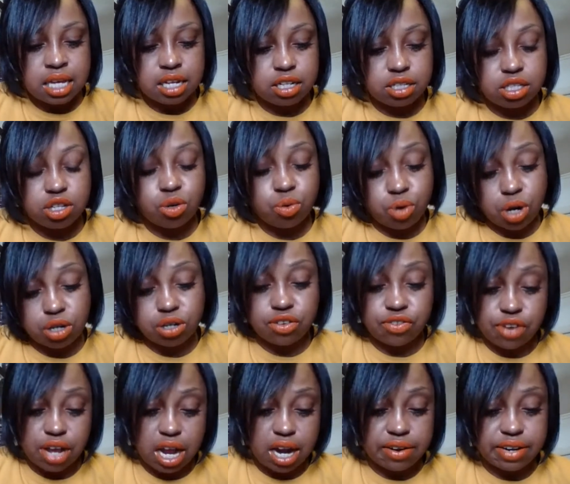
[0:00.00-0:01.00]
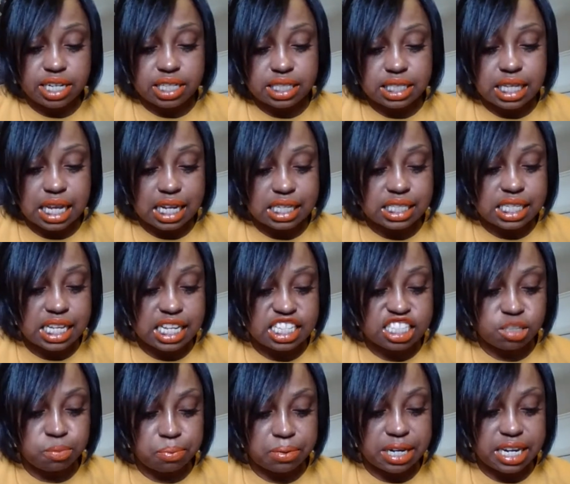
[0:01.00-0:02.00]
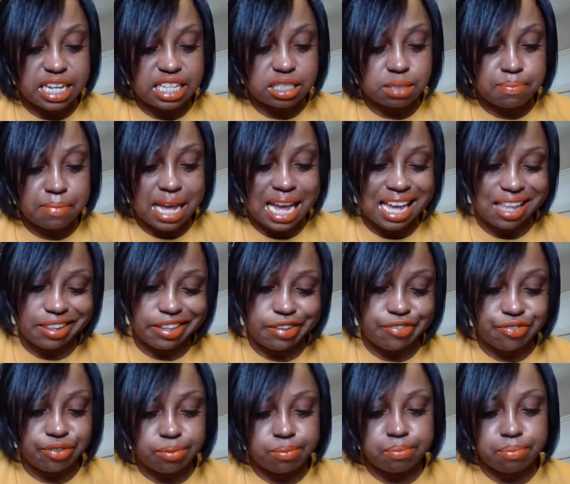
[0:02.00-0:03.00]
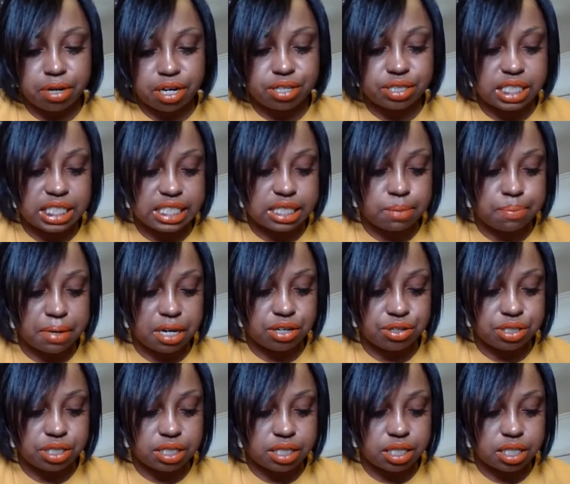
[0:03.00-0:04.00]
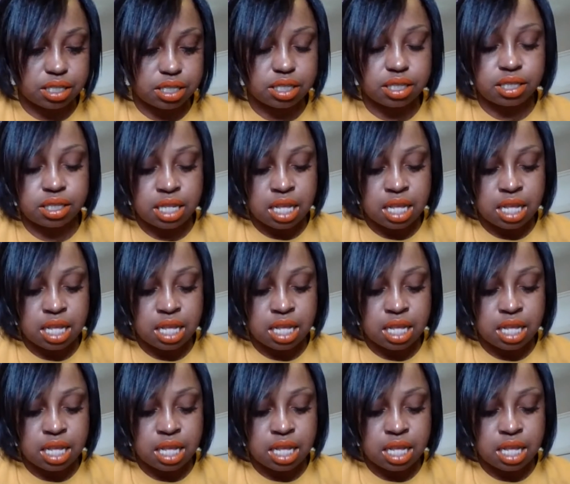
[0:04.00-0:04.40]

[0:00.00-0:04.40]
the coronavirus 19, spreads mainly from person to person,